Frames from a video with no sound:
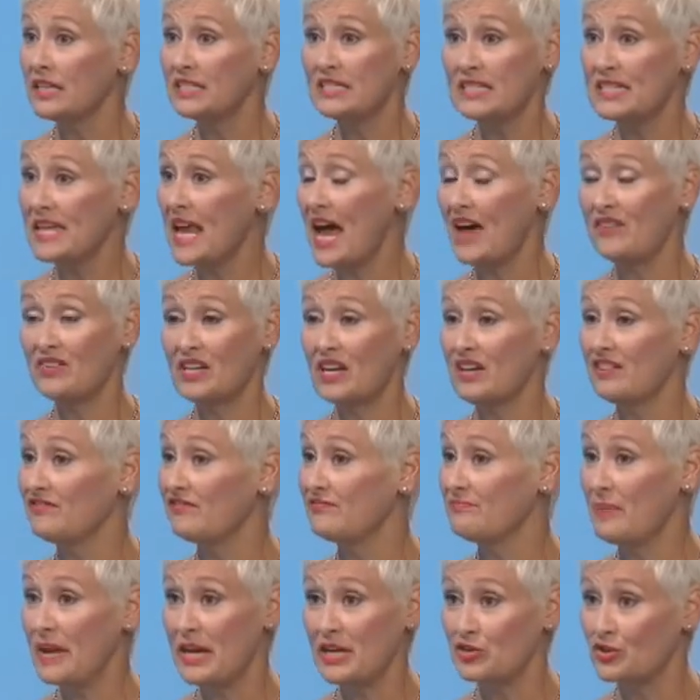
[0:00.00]
It didn't have
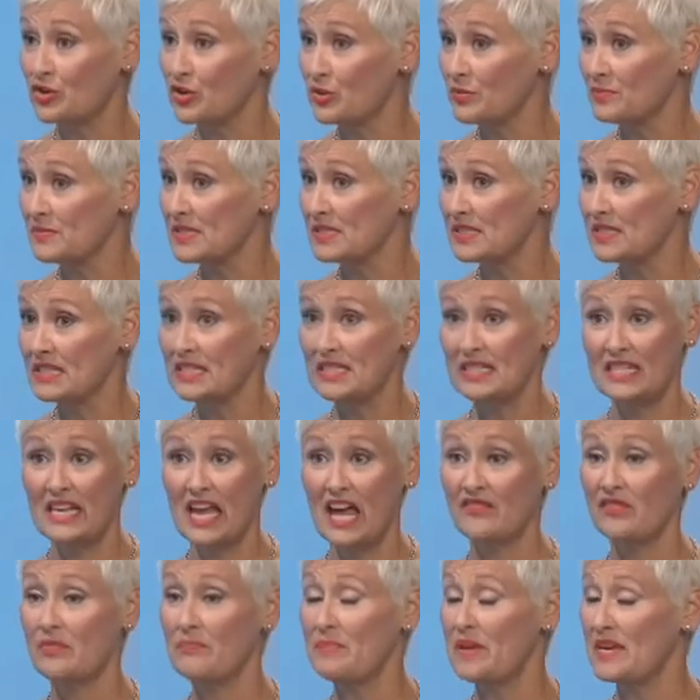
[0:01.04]
enough bedrooms. It didn't
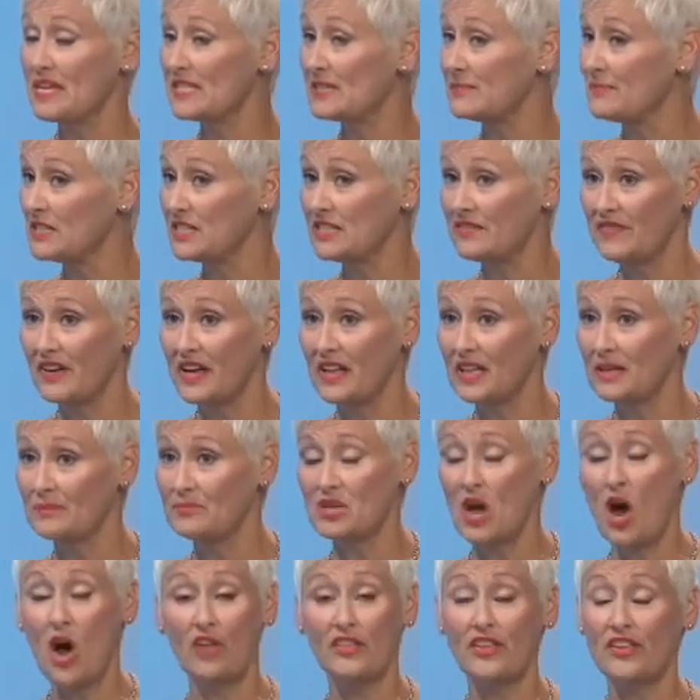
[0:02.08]
have a basement
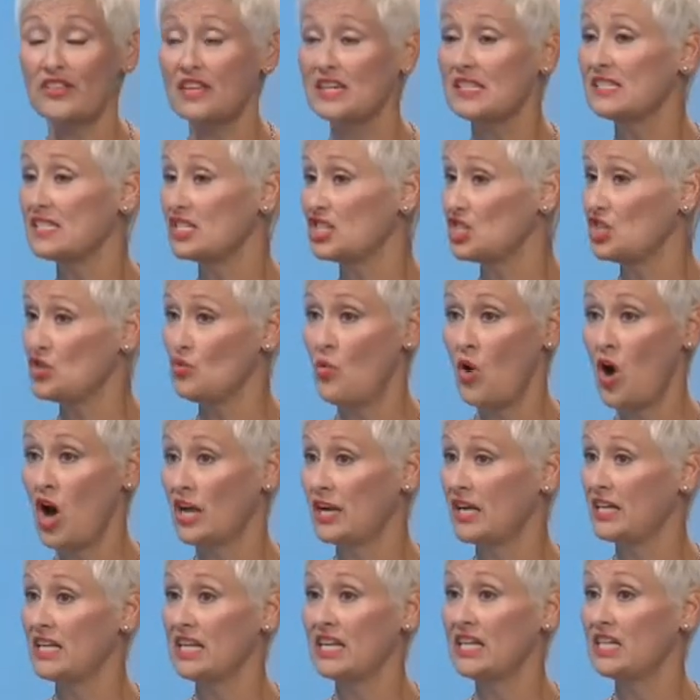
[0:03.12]
developed. All the things that she
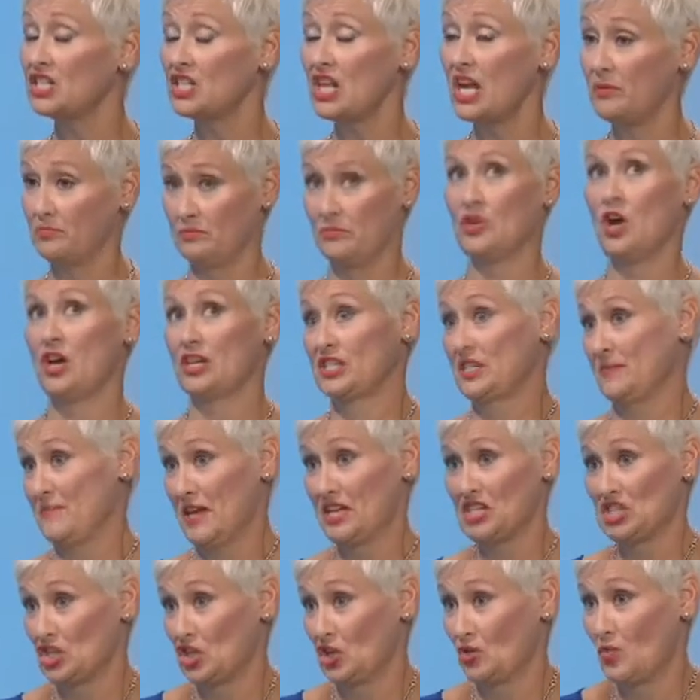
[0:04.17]
wanted, not to
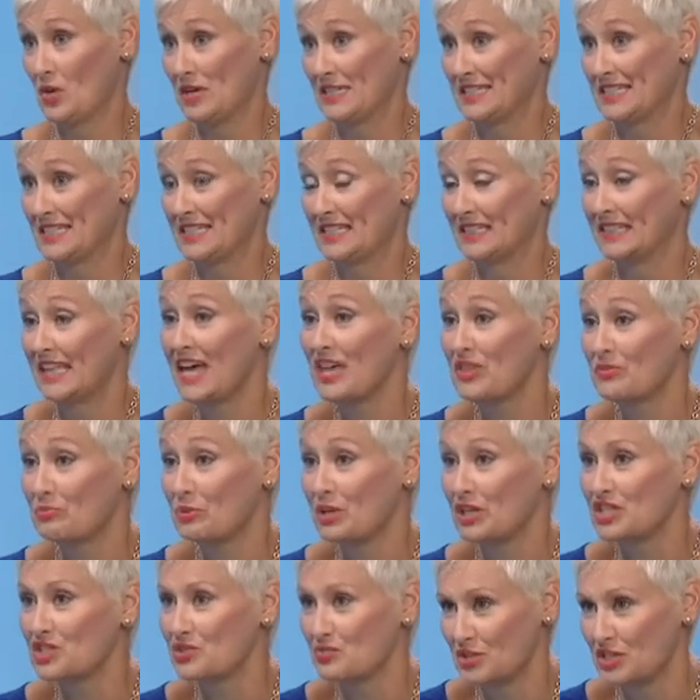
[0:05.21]
mention it wasn't in
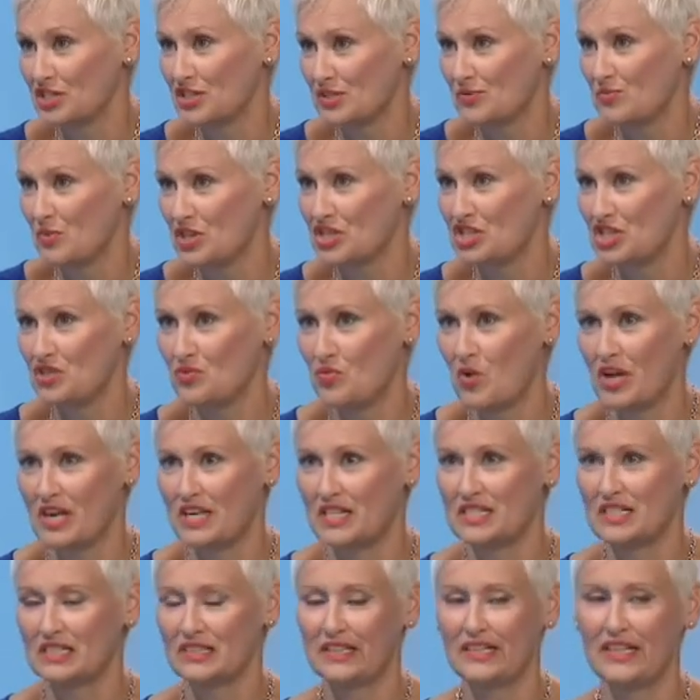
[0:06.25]
Lethbridge, which is where she
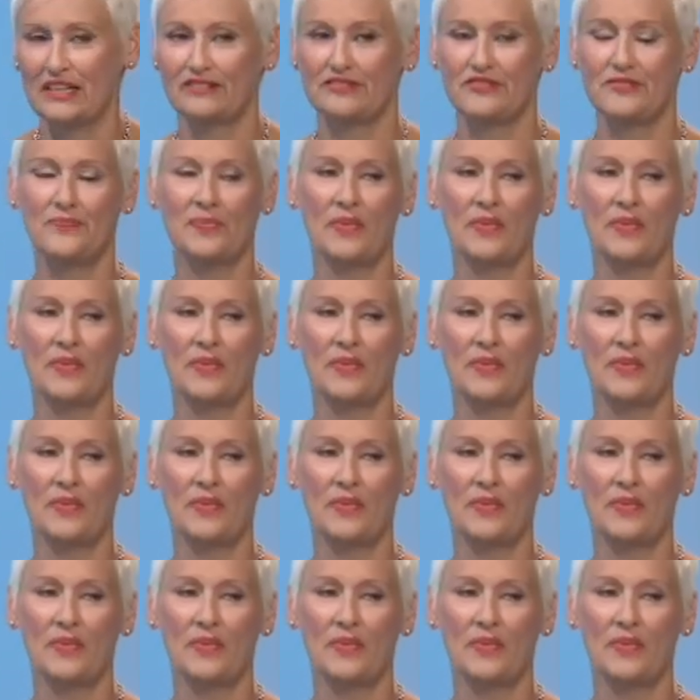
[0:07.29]
wanted to live.